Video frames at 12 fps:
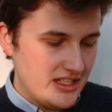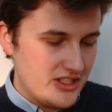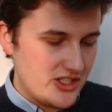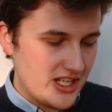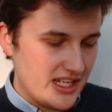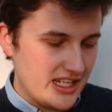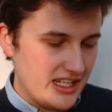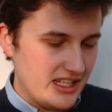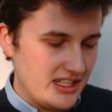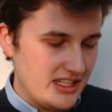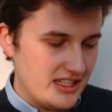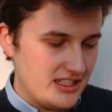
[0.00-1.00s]

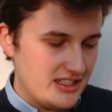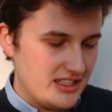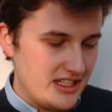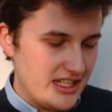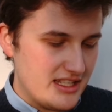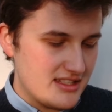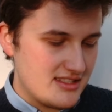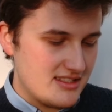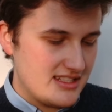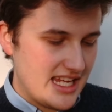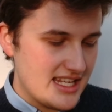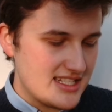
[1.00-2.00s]
She is
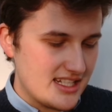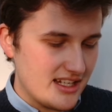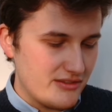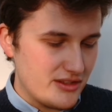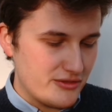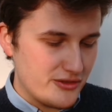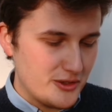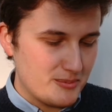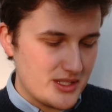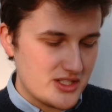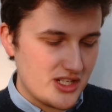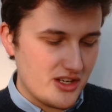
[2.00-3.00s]
tasting of the fruit,
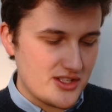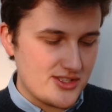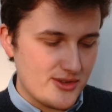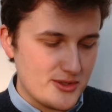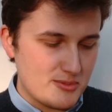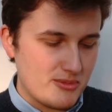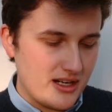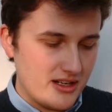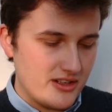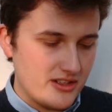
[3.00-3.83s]
but she also has brought